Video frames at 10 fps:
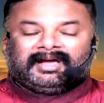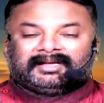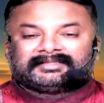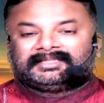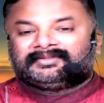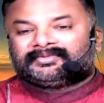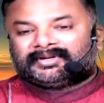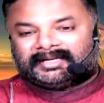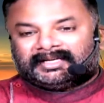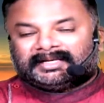asking
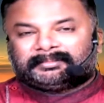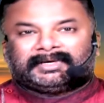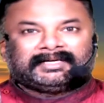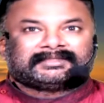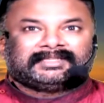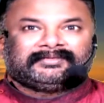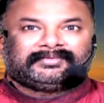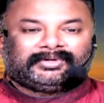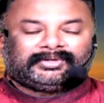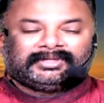for help, asking
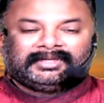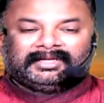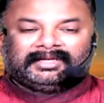for